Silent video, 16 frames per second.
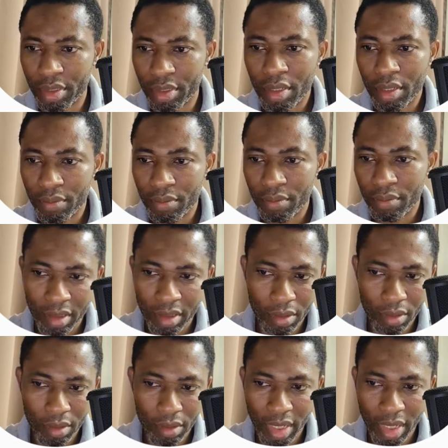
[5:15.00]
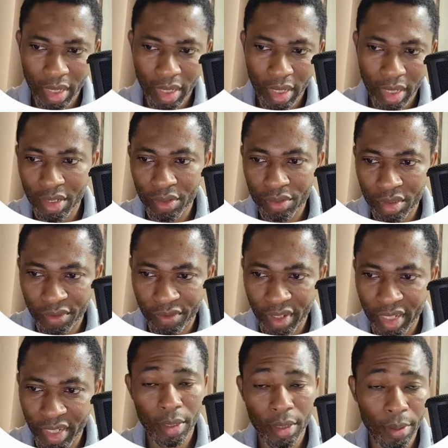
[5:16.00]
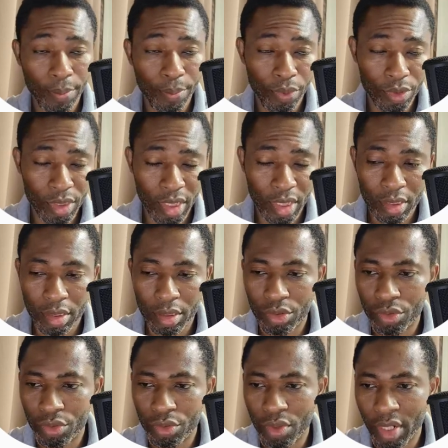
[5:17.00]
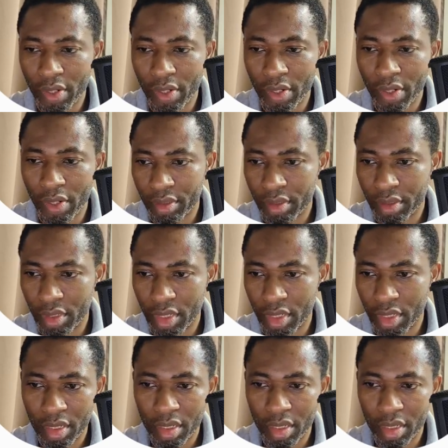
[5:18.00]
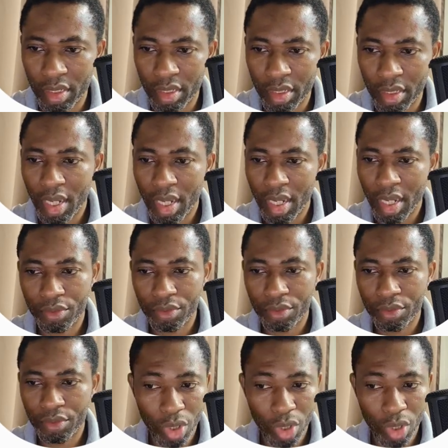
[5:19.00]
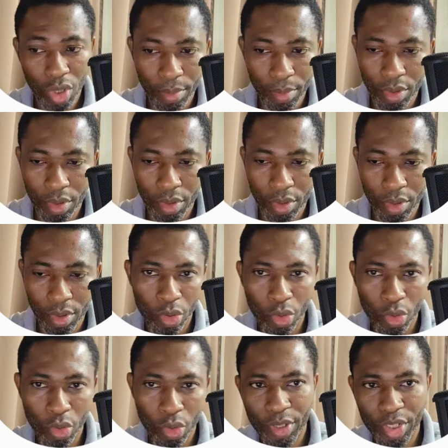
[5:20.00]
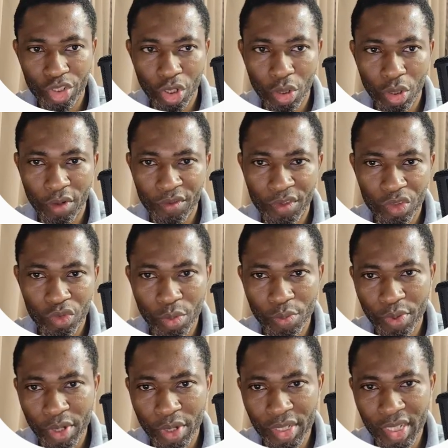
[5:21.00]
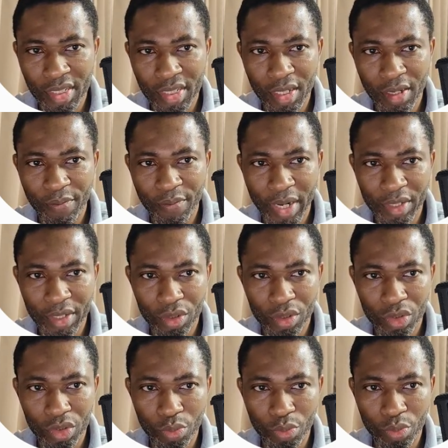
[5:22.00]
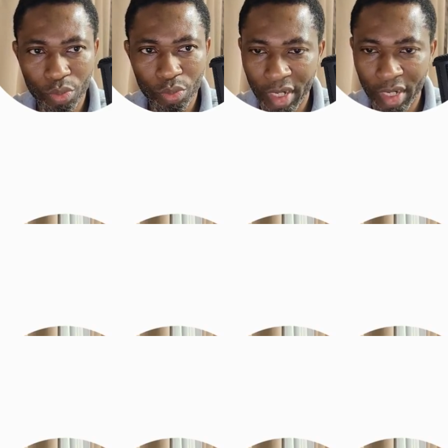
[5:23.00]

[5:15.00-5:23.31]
Then also I can now define the project URLs. Okay, how to track bugs and the homepage. All of this will be present in a Python Tommy file.